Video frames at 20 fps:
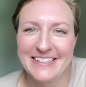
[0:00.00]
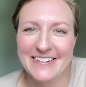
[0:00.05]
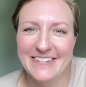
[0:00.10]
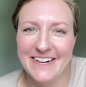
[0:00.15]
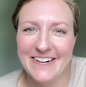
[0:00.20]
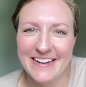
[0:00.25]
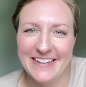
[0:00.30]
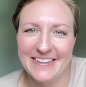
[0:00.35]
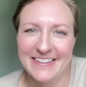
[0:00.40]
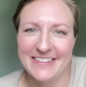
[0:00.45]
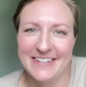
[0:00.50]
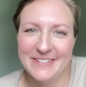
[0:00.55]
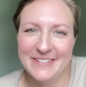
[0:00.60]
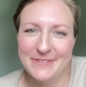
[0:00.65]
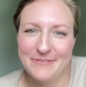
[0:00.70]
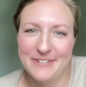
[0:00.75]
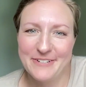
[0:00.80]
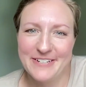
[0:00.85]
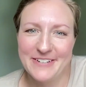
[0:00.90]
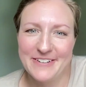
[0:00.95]
All right, thanks,
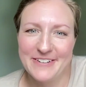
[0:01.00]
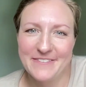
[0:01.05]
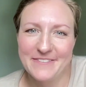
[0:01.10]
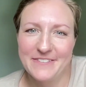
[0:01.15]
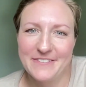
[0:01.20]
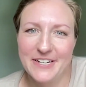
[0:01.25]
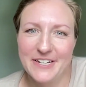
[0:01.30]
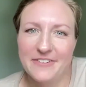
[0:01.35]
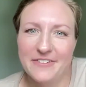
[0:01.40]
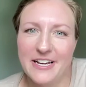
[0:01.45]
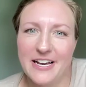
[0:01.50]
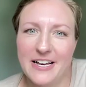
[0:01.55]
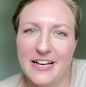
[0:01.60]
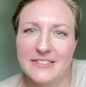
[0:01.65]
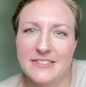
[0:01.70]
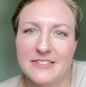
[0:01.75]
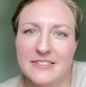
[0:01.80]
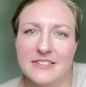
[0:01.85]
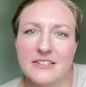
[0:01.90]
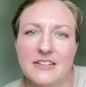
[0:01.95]
Zuena. David
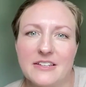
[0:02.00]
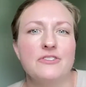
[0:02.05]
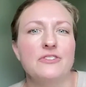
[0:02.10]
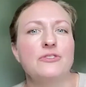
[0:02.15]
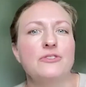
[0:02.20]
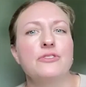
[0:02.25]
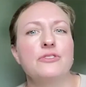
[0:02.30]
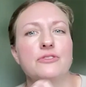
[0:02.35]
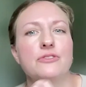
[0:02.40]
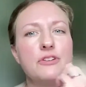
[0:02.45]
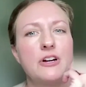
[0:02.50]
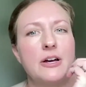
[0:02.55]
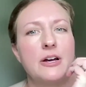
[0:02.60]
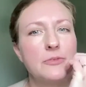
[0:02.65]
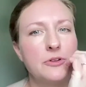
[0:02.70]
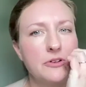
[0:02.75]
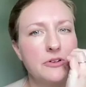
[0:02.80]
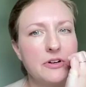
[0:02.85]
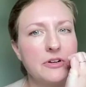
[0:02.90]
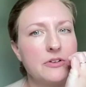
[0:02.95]
asks, can you describe
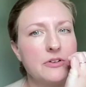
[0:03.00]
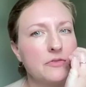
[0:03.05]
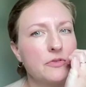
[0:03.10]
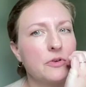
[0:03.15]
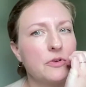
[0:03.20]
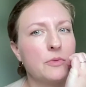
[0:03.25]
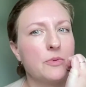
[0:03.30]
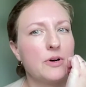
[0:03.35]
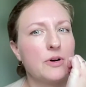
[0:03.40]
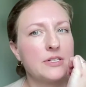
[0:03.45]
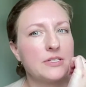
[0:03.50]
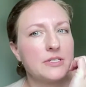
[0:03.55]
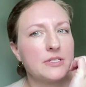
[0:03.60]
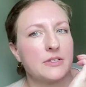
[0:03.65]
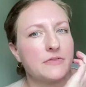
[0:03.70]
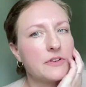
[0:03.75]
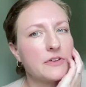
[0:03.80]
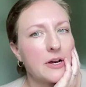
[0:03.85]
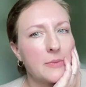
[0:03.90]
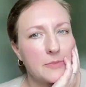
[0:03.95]
your interviewing
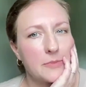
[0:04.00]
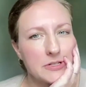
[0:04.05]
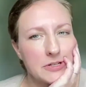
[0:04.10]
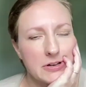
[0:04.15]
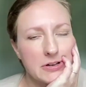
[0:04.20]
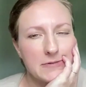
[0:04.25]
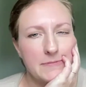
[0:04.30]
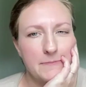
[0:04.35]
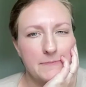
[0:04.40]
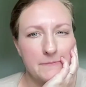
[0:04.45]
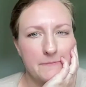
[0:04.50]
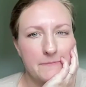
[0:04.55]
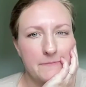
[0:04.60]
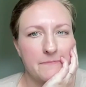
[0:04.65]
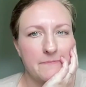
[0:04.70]
process for Amazon?